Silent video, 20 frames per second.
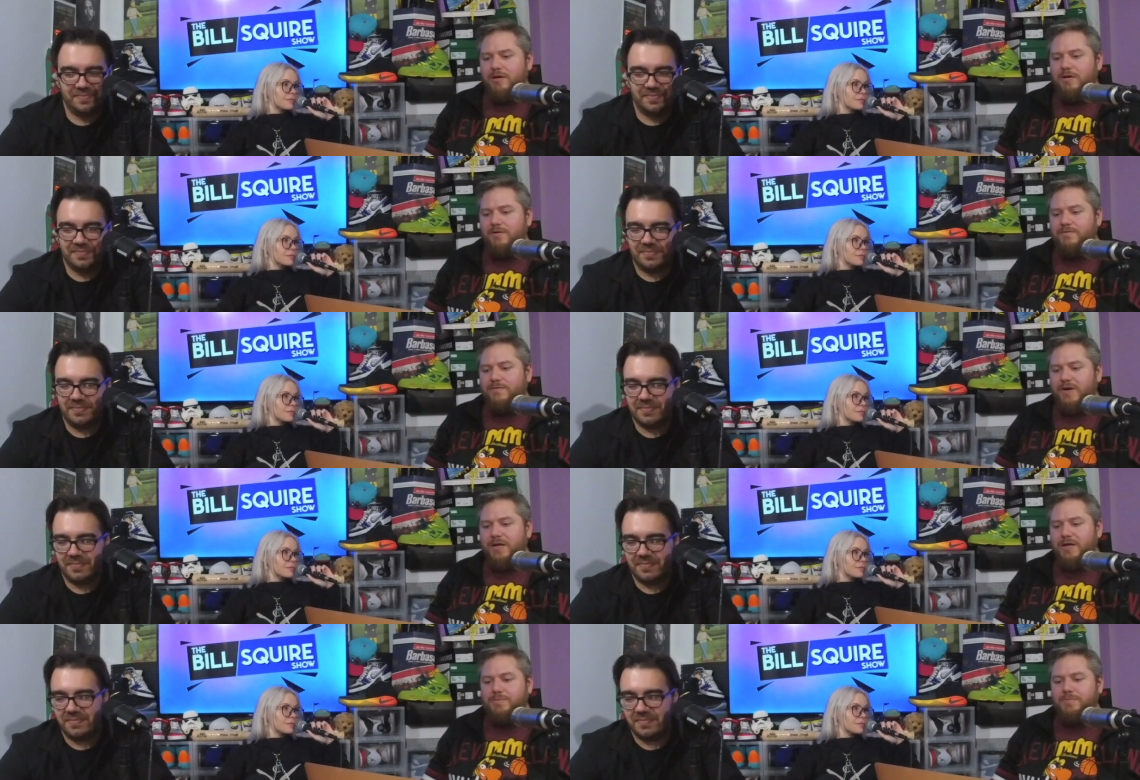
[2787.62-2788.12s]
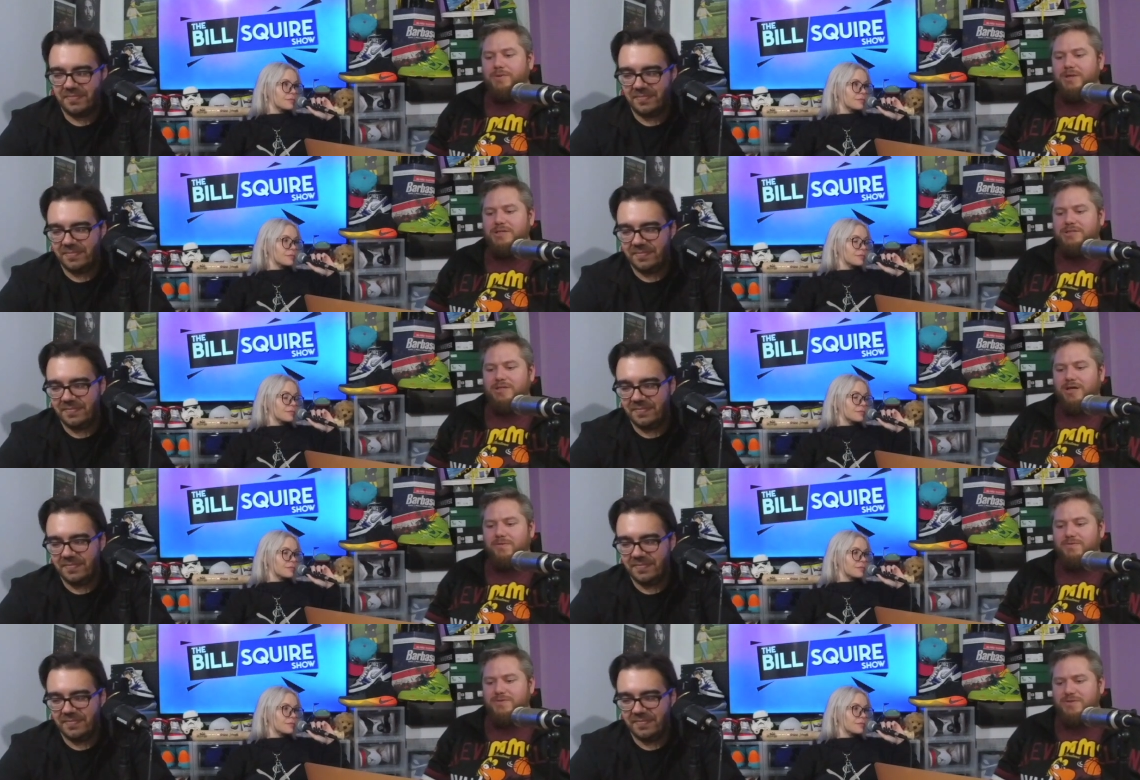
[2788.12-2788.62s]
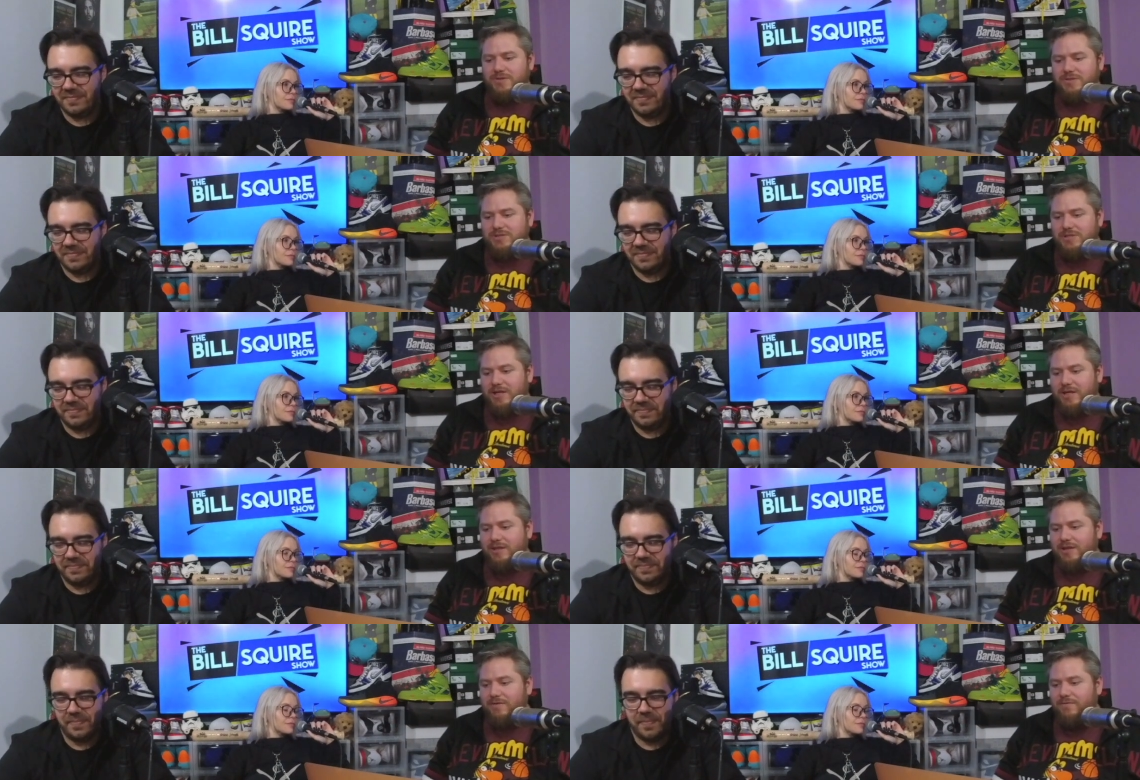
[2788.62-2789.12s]
Speaker 1: Fired police officers
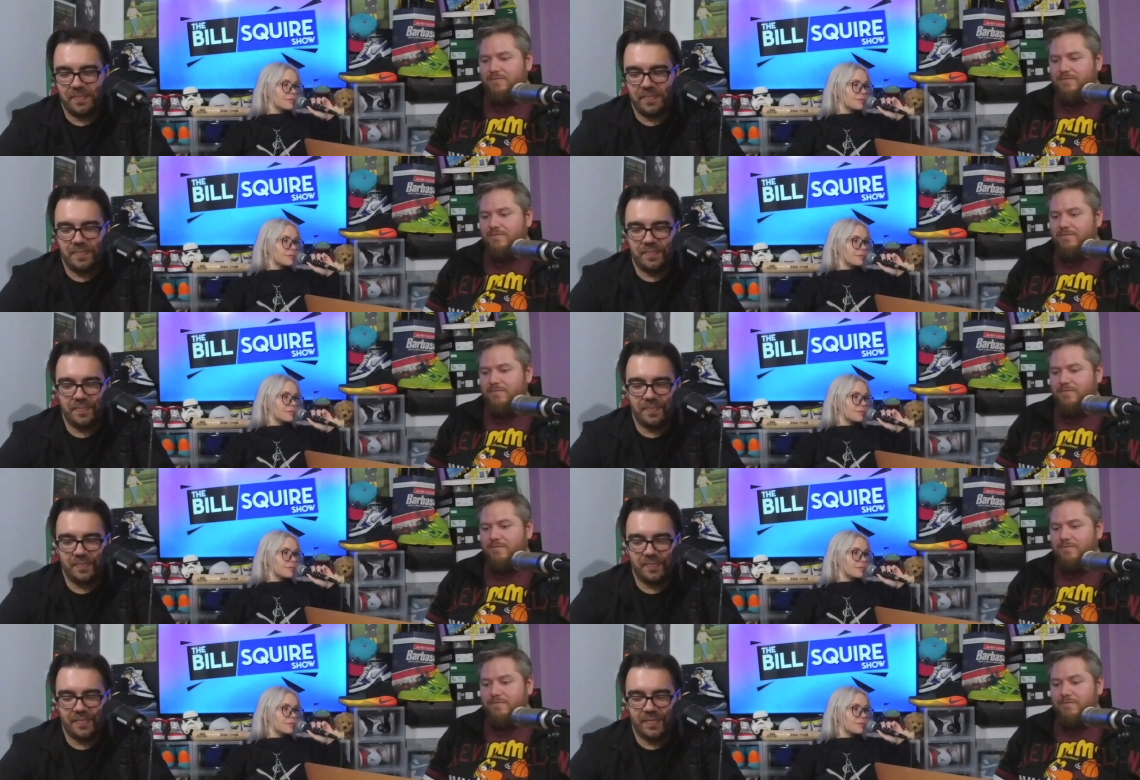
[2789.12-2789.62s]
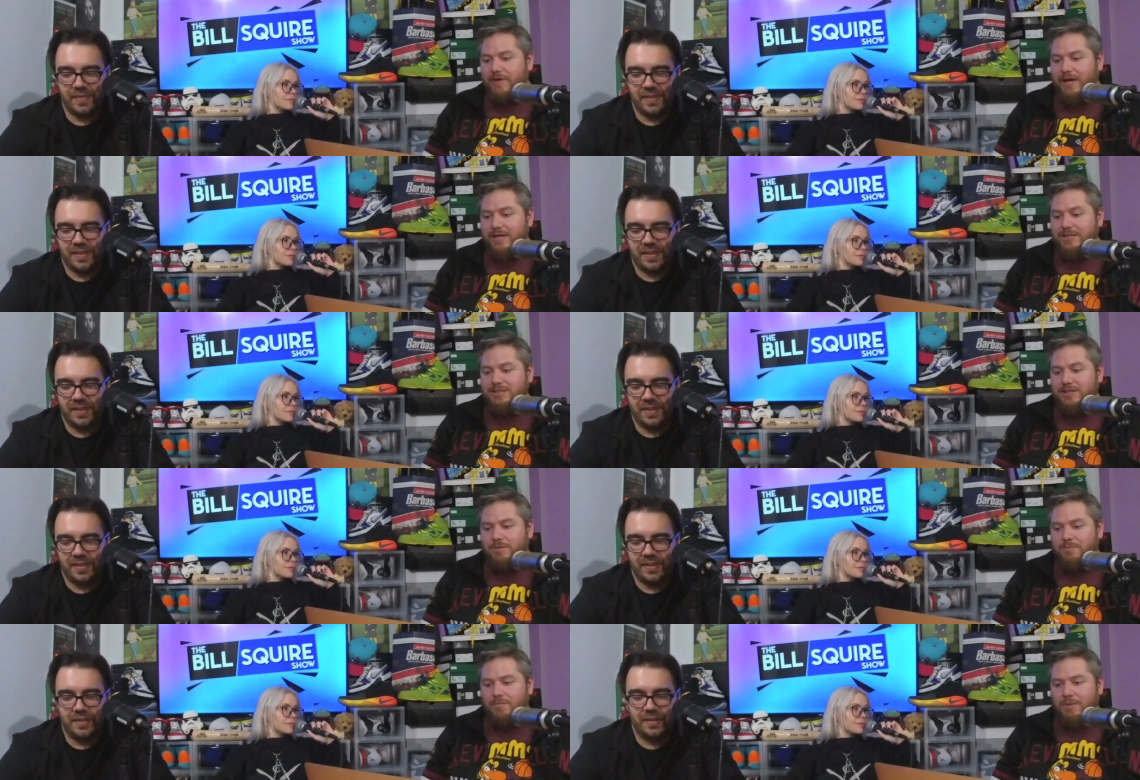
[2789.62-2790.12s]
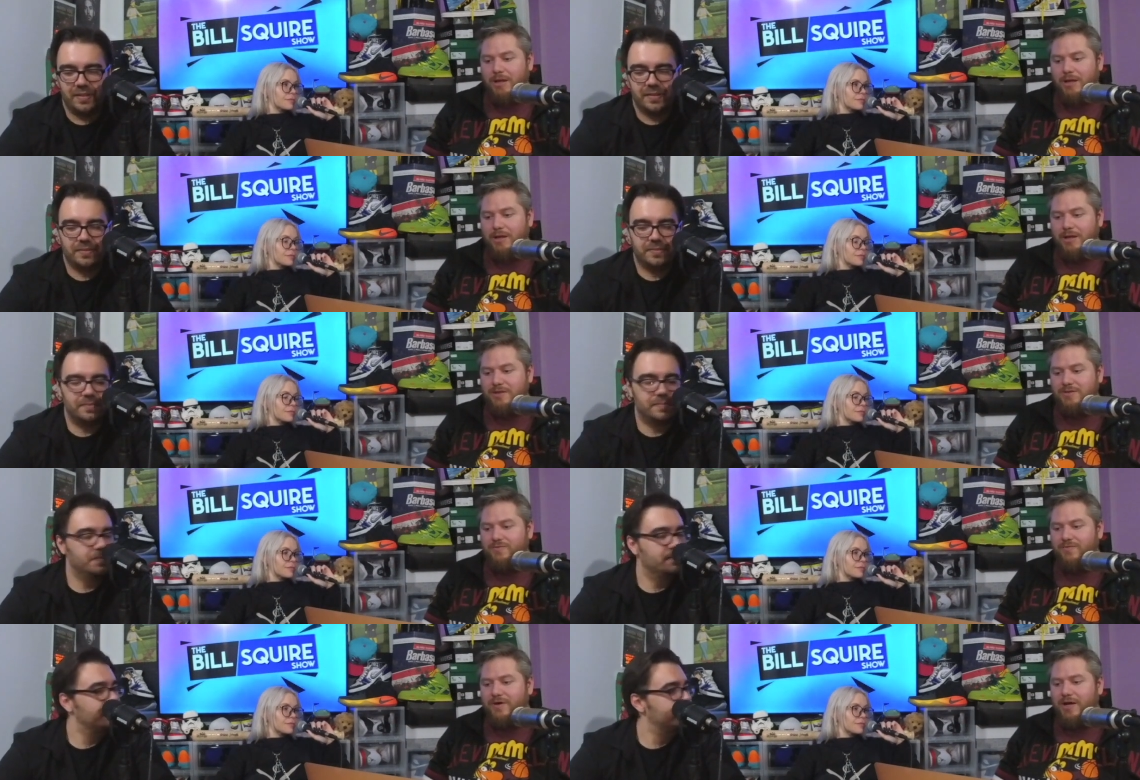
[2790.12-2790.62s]
say that vaccine
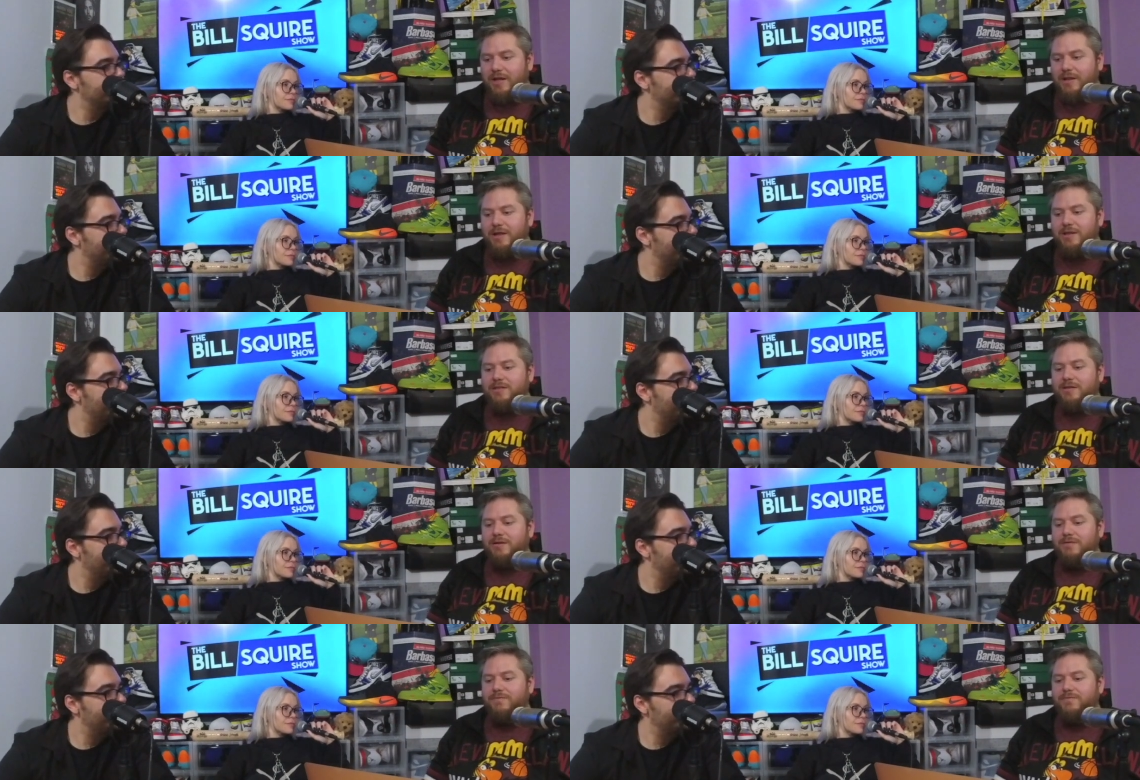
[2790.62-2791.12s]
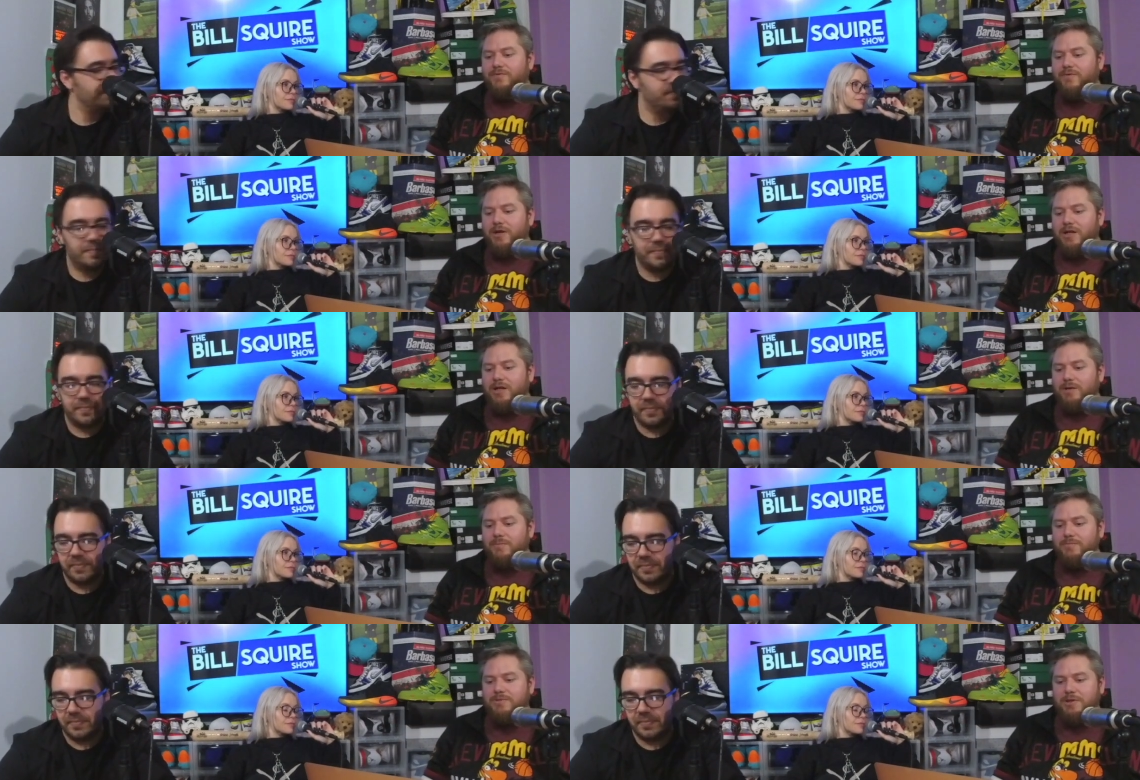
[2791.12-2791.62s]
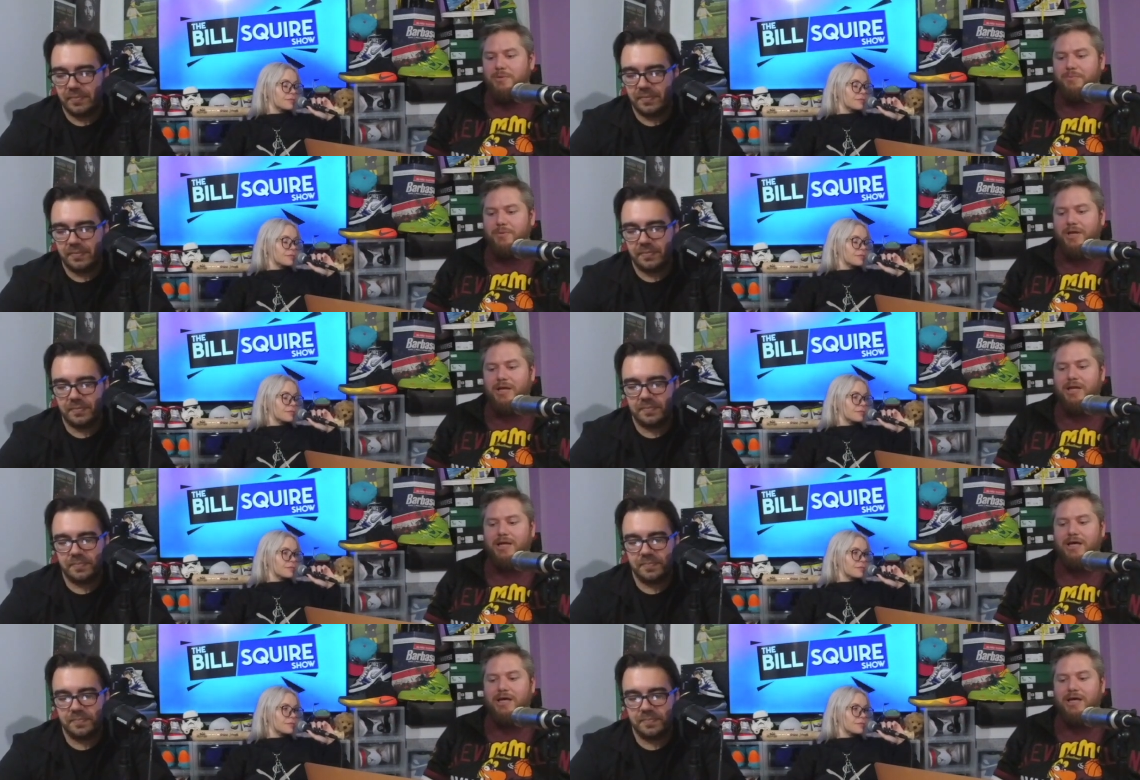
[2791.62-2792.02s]
mandates violate their freedom to plant